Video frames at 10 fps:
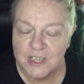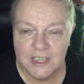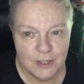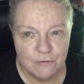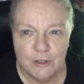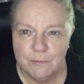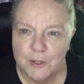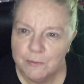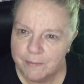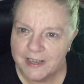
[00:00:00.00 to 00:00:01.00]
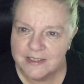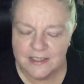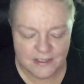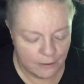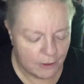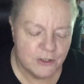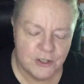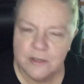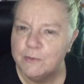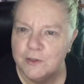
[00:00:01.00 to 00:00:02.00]
in the room that were better, so I would
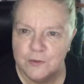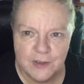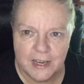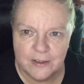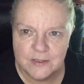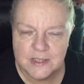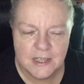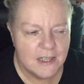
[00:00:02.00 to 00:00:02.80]
just move around.